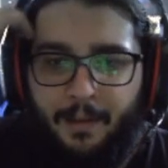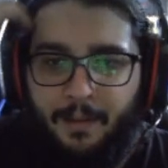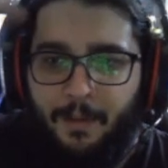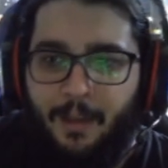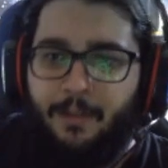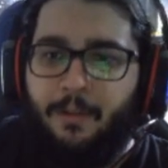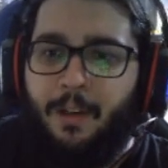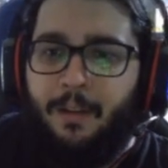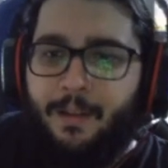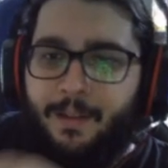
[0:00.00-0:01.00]
because look
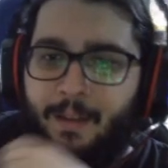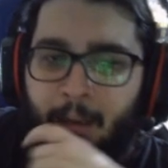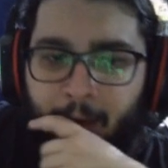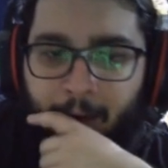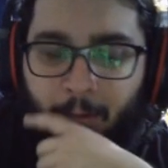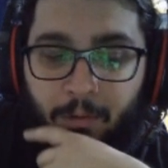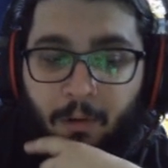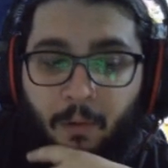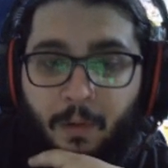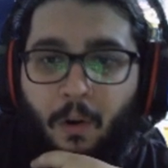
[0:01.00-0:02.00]
at this. It would
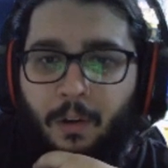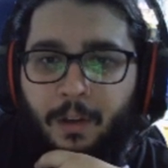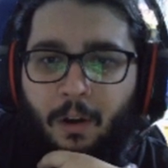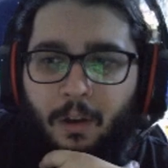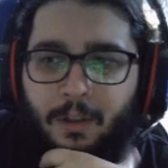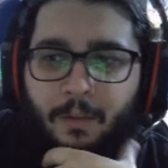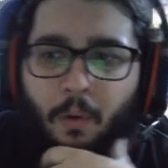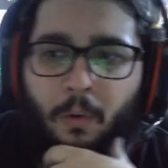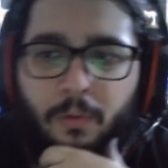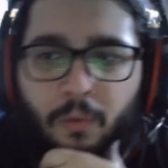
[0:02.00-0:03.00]
lower the cost of
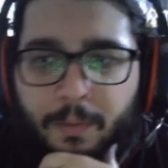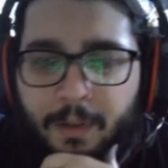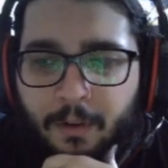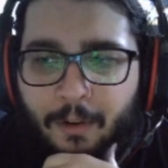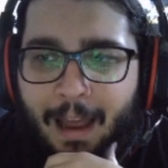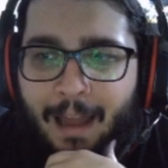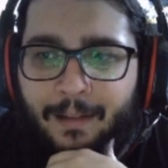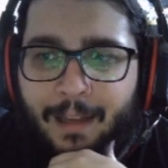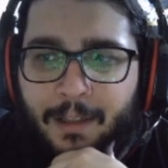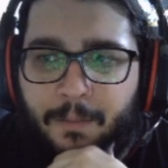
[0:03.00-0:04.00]
all troops in your
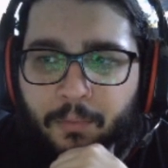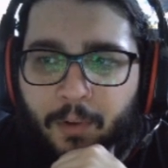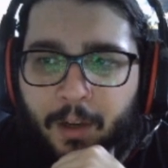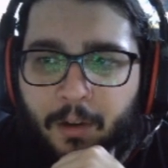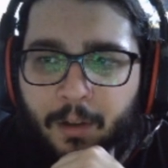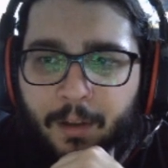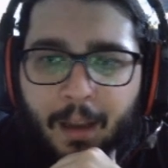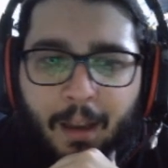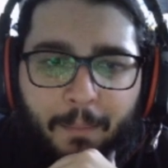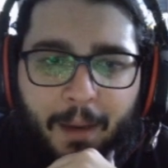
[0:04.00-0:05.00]
hand. That's pretty good.
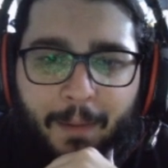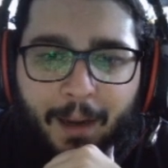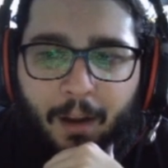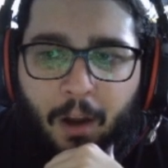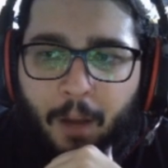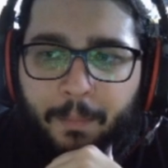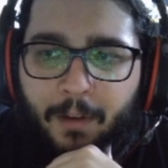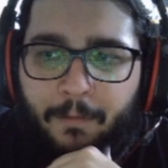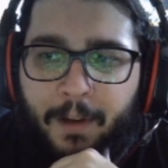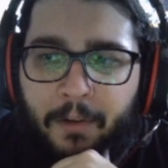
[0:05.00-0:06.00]
Maybe get a copy
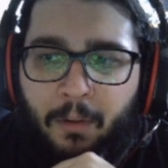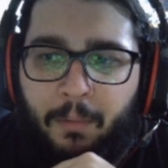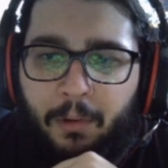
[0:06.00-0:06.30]
of Venerable